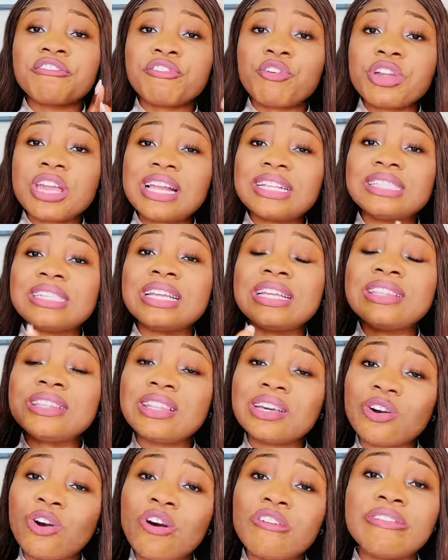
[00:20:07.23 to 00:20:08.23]

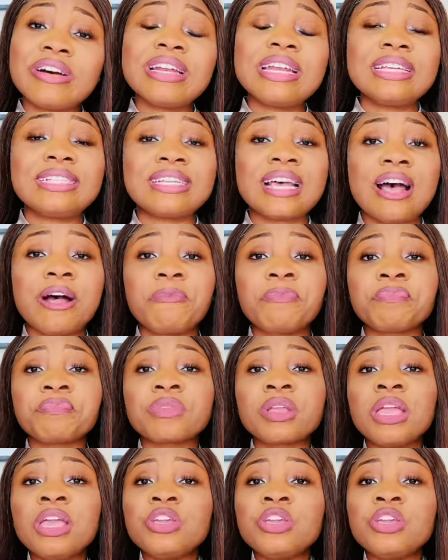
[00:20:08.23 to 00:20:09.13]
forgetting the cover letter.